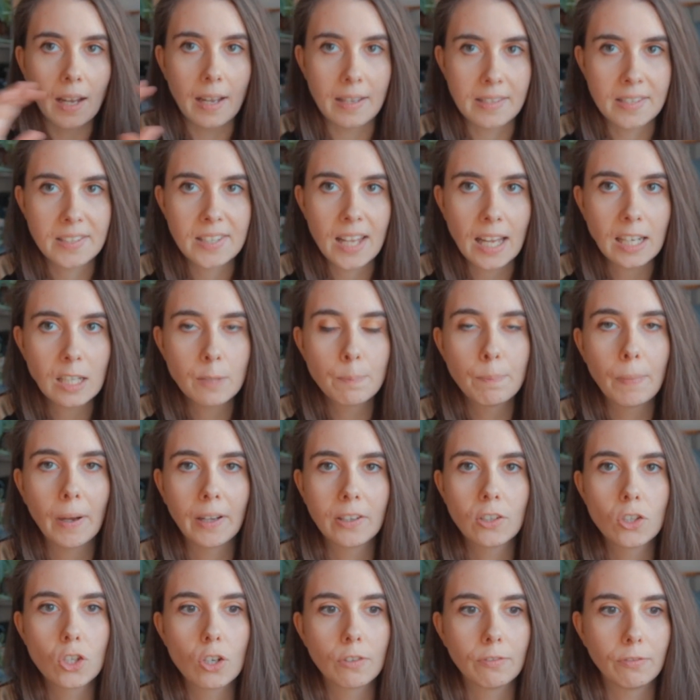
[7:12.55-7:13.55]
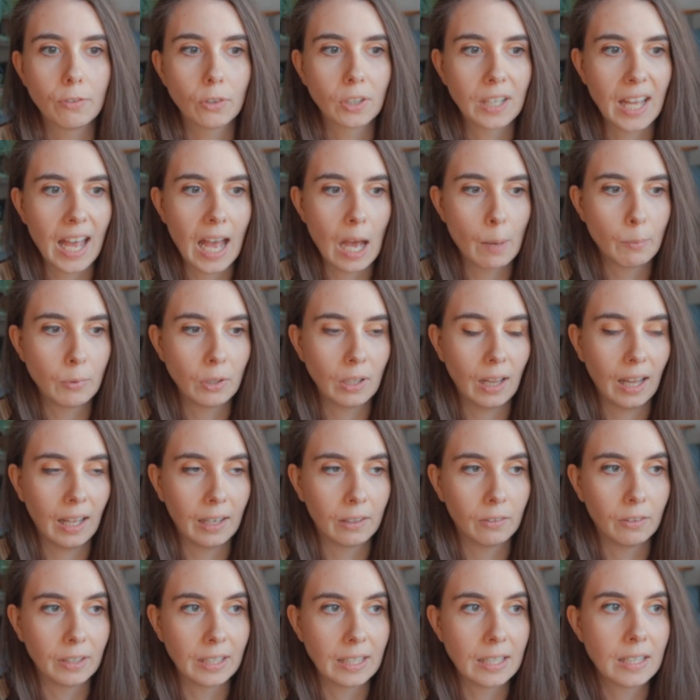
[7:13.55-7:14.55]
a set bunch of
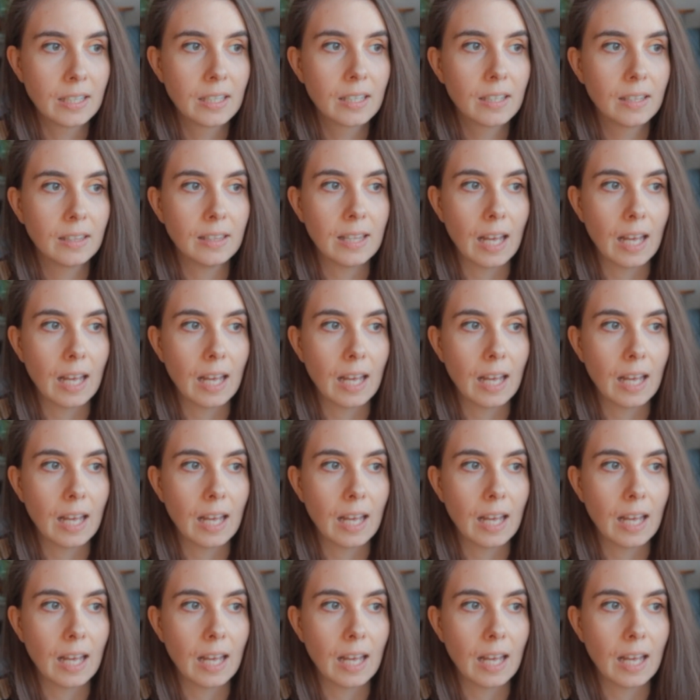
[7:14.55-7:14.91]
vocabulary